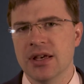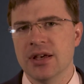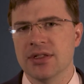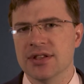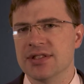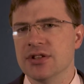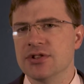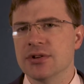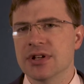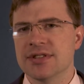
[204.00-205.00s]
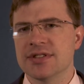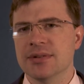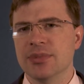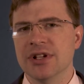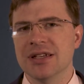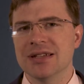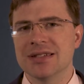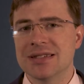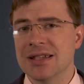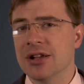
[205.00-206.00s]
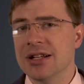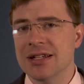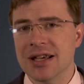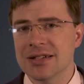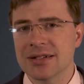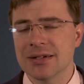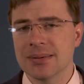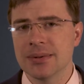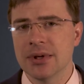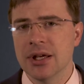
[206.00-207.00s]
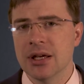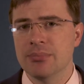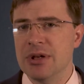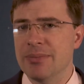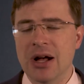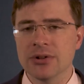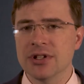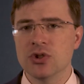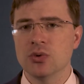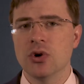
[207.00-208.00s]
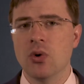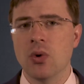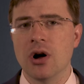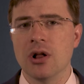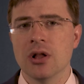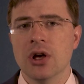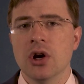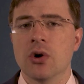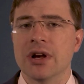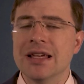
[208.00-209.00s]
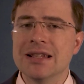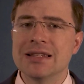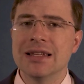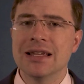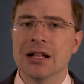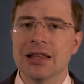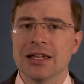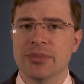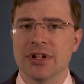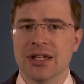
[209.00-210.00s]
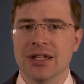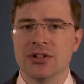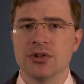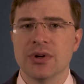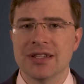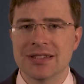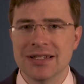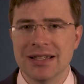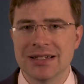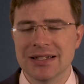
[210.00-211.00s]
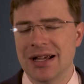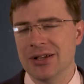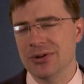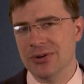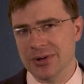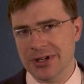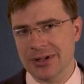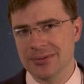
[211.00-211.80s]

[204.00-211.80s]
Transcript: The sensor can simply sit on a desk, be mounted to a wall, or easily clip into a ceiling tile grid.